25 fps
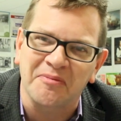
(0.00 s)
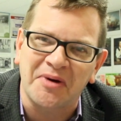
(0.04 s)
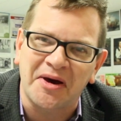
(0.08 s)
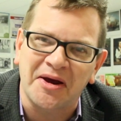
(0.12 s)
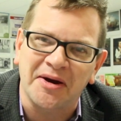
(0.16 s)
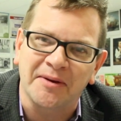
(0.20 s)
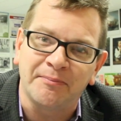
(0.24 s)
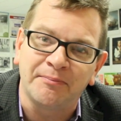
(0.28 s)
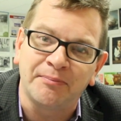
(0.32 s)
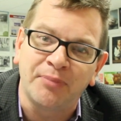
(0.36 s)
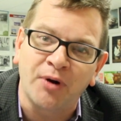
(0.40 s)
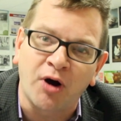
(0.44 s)
about
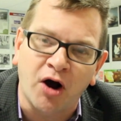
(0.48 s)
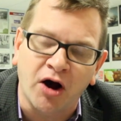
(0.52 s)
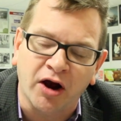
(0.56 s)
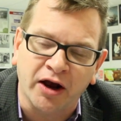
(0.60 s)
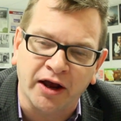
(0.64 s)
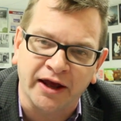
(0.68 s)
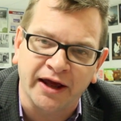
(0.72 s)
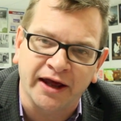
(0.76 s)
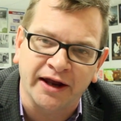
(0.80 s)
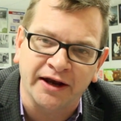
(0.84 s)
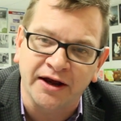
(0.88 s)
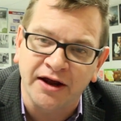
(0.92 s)
a
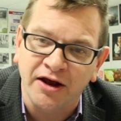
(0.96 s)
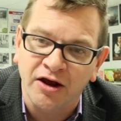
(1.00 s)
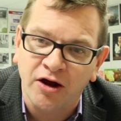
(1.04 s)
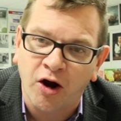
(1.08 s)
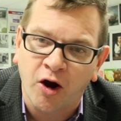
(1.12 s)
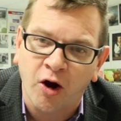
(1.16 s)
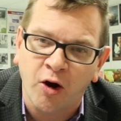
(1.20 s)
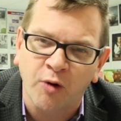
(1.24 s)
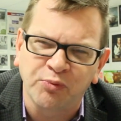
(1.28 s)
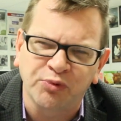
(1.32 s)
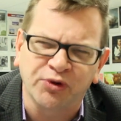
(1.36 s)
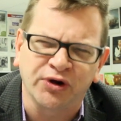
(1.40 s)
book, and
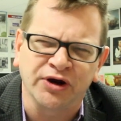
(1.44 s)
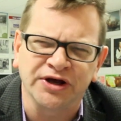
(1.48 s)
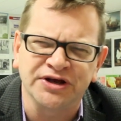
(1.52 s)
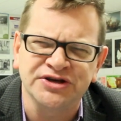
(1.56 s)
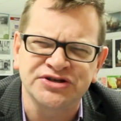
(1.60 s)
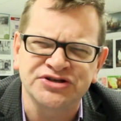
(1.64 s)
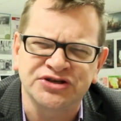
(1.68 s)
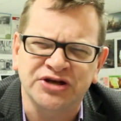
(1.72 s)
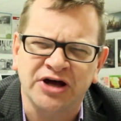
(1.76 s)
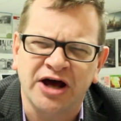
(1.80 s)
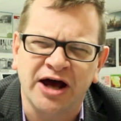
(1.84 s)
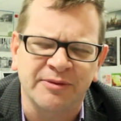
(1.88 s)
Oprah
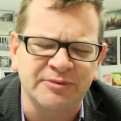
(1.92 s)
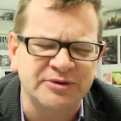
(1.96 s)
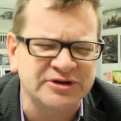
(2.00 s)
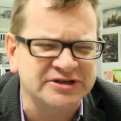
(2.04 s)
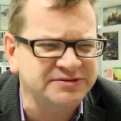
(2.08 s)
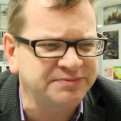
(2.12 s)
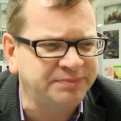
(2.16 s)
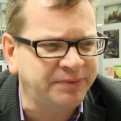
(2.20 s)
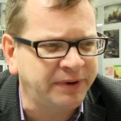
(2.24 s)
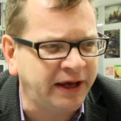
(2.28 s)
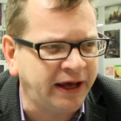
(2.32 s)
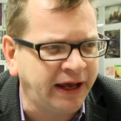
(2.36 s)
is
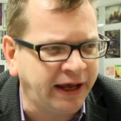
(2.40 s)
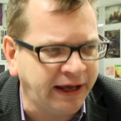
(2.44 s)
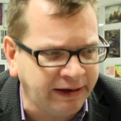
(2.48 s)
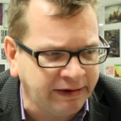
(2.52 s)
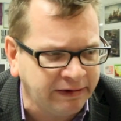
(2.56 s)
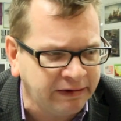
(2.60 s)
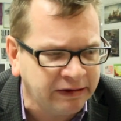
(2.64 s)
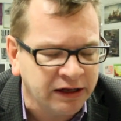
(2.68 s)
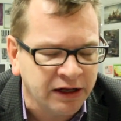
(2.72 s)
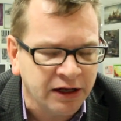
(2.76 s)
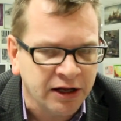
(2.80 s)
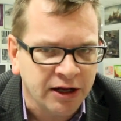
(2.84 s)
Thomas
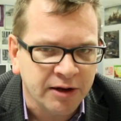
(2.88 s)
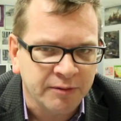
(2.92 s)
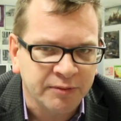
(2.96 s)
Paine.